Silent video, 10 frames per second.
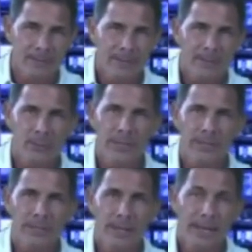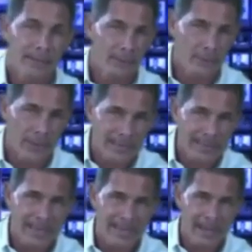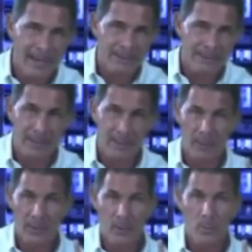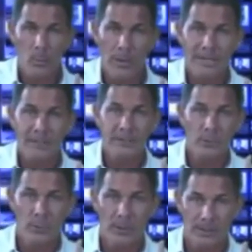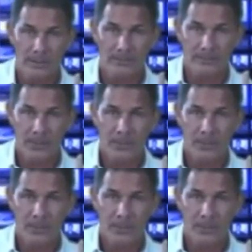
between a direct antioxidant, one to one.